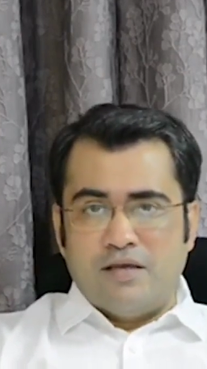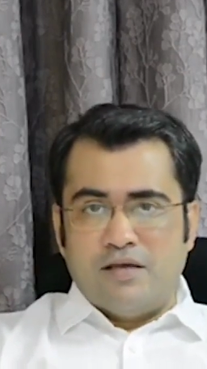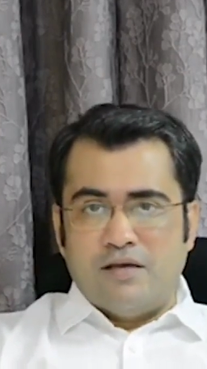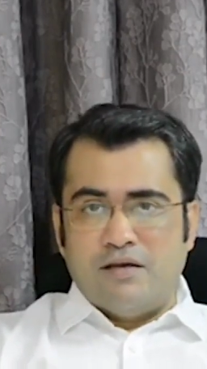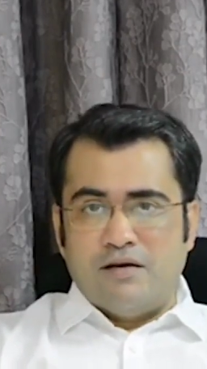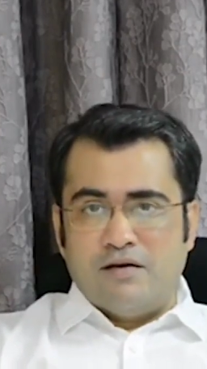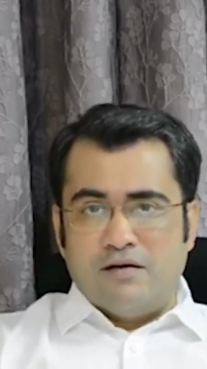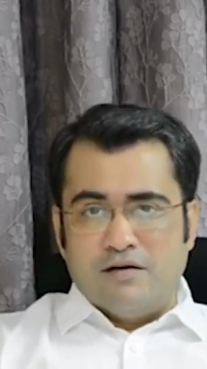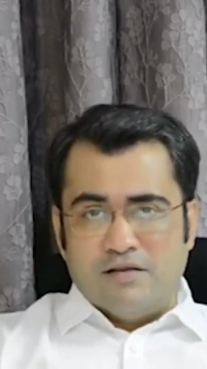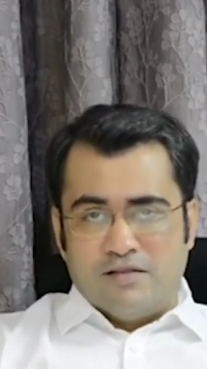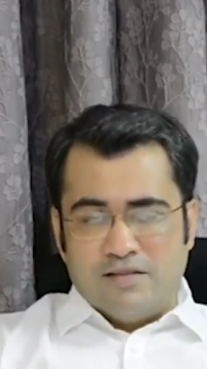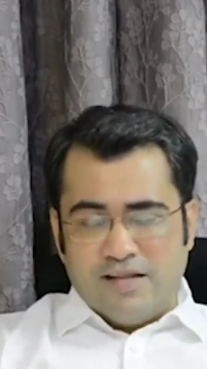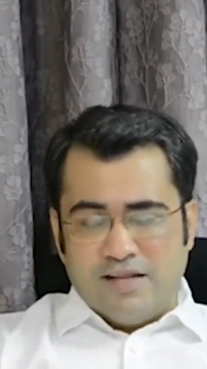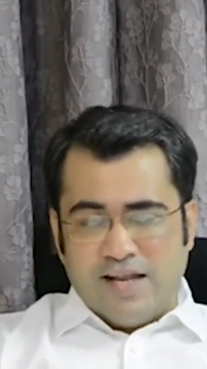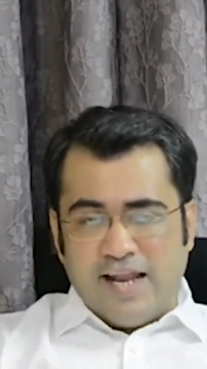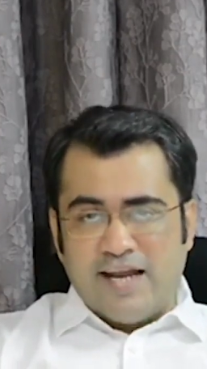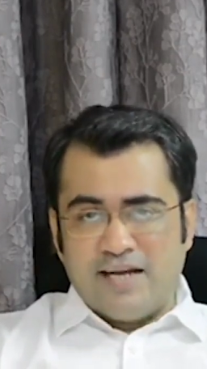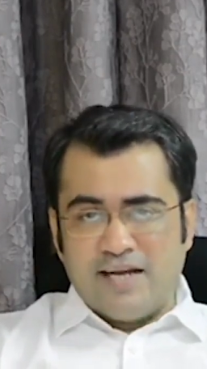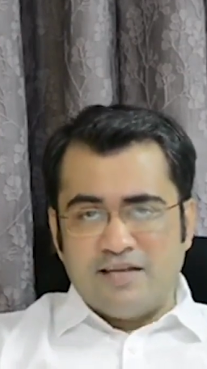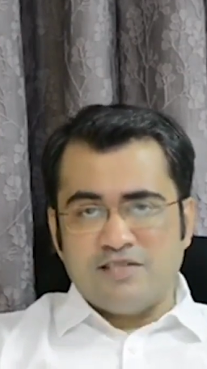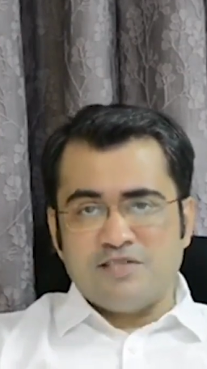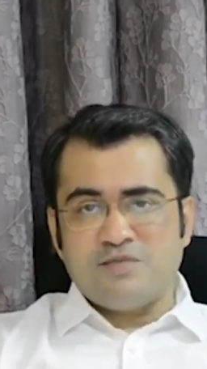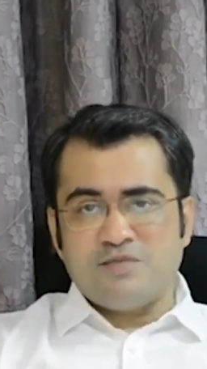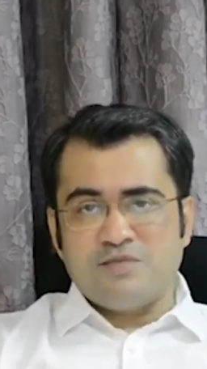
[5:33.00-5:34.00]
The
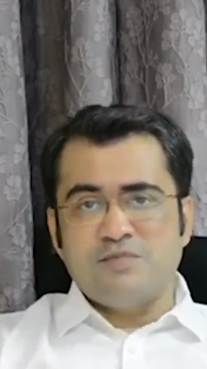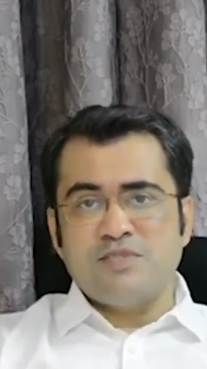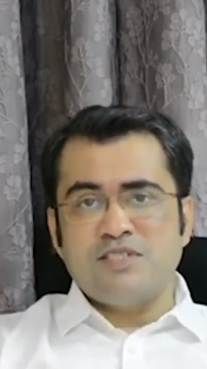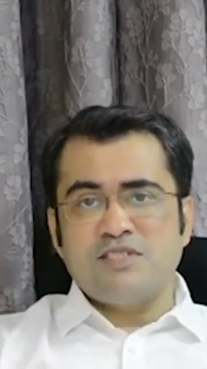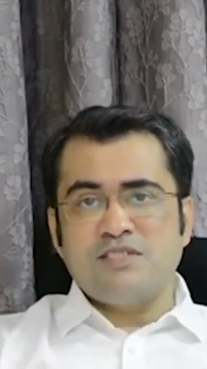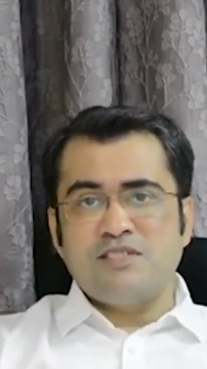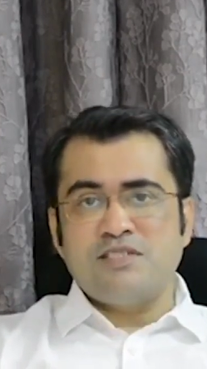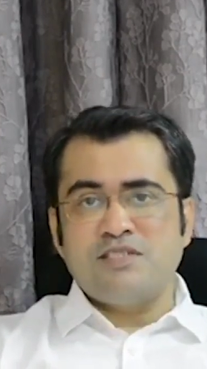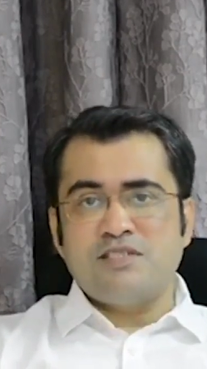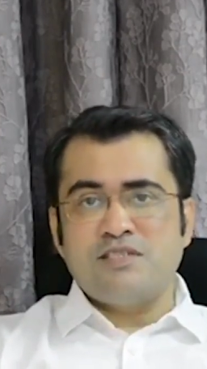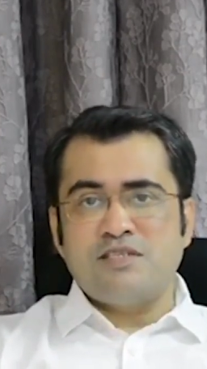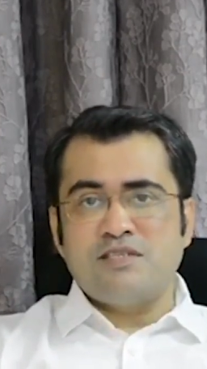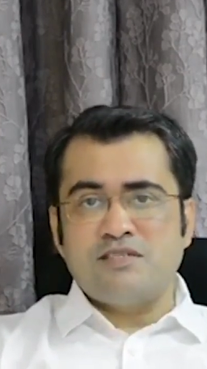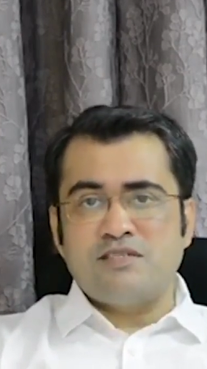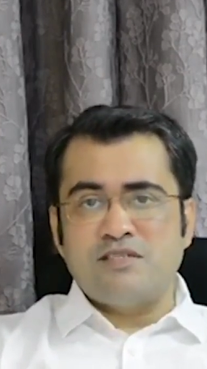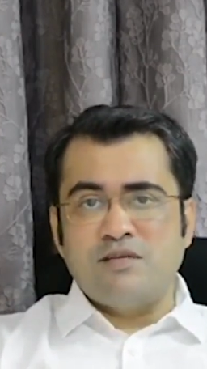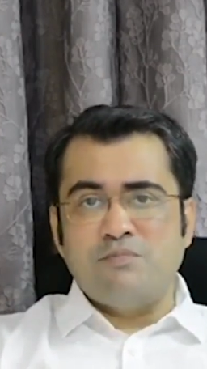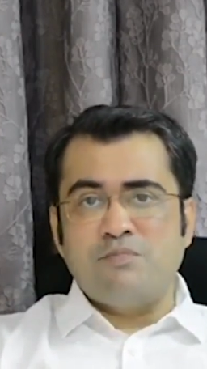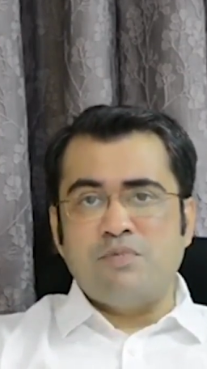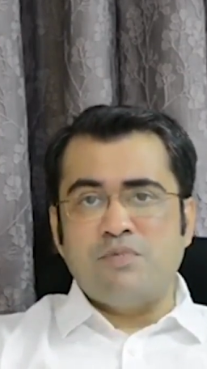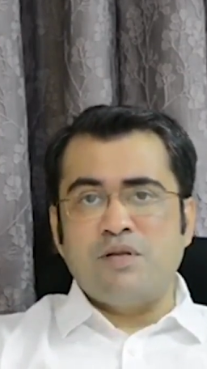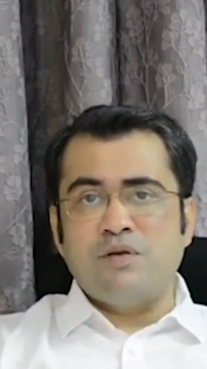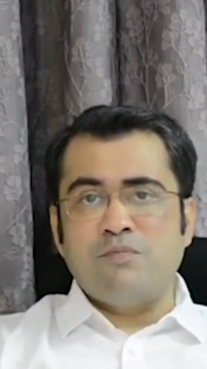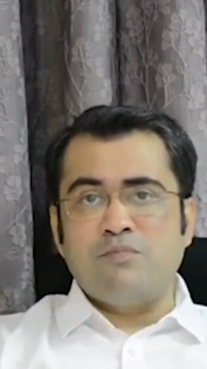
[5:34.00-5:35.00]
latter's business is
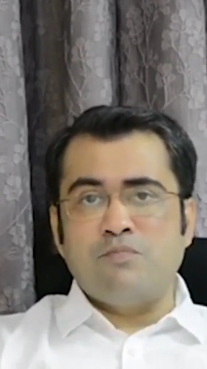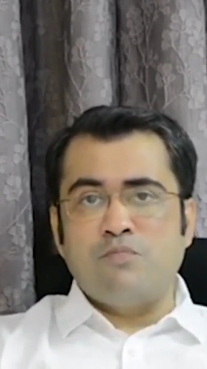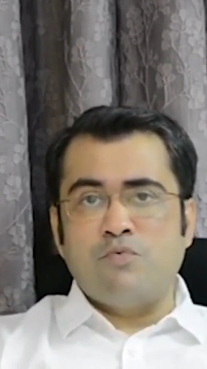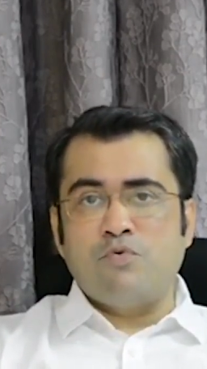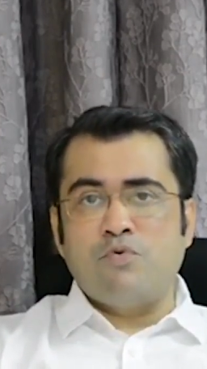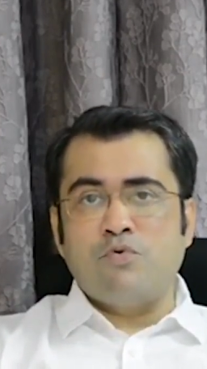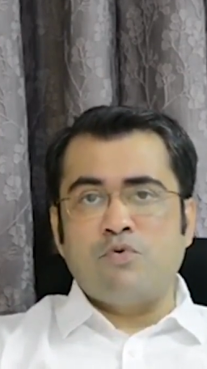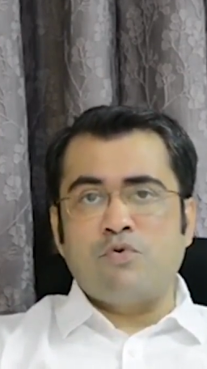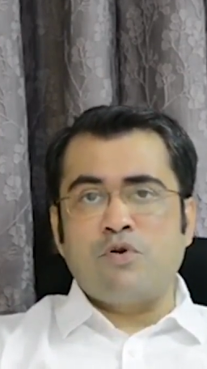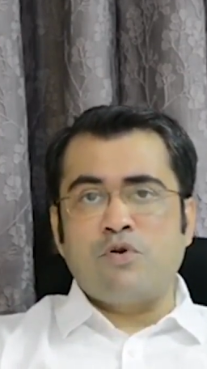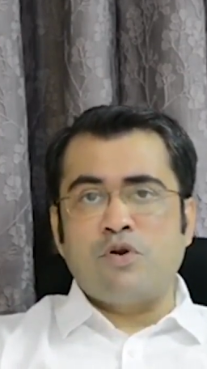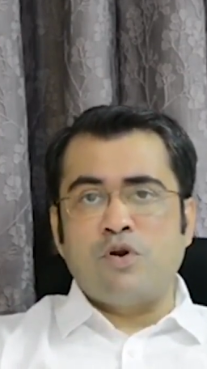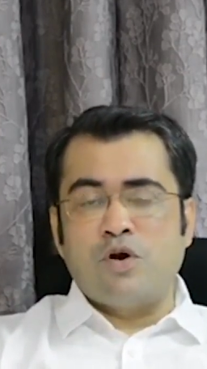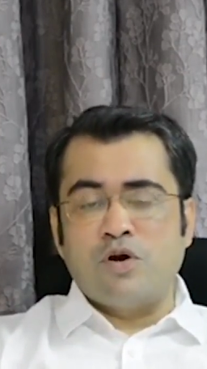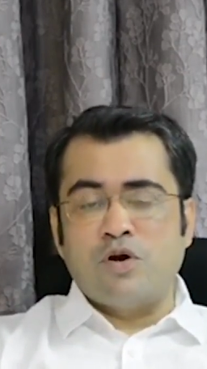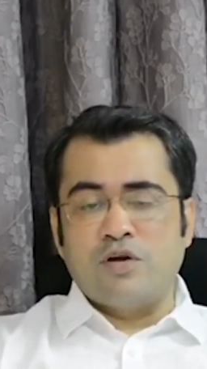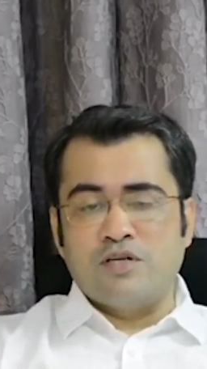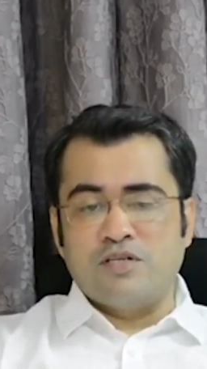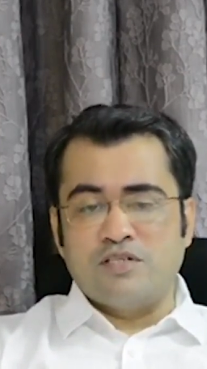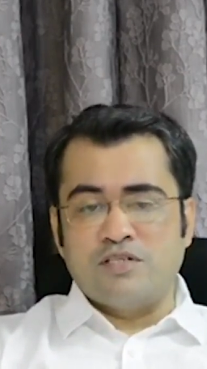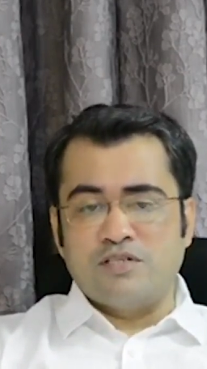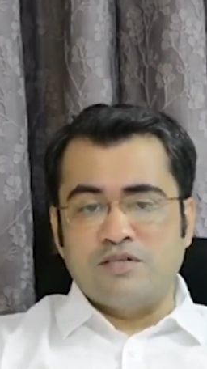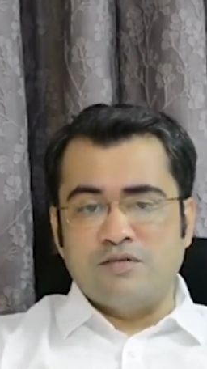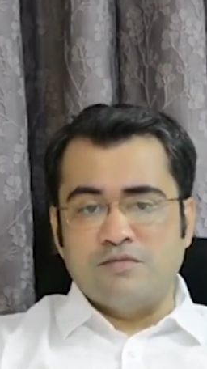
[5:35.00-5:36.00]
simply more longer
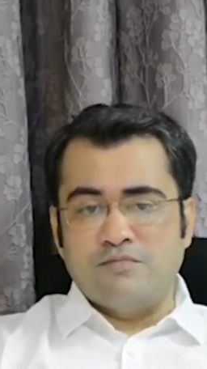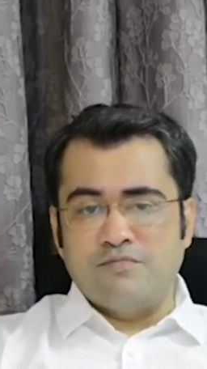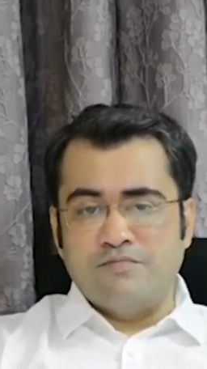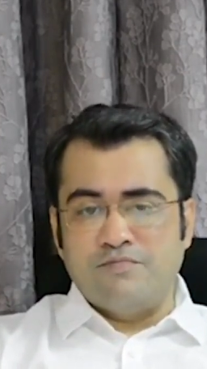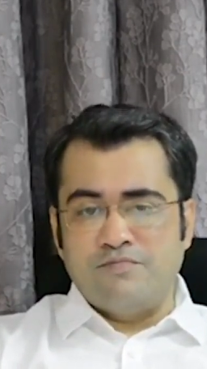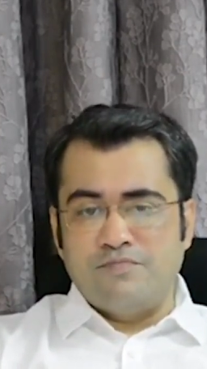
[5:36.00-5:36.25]
term.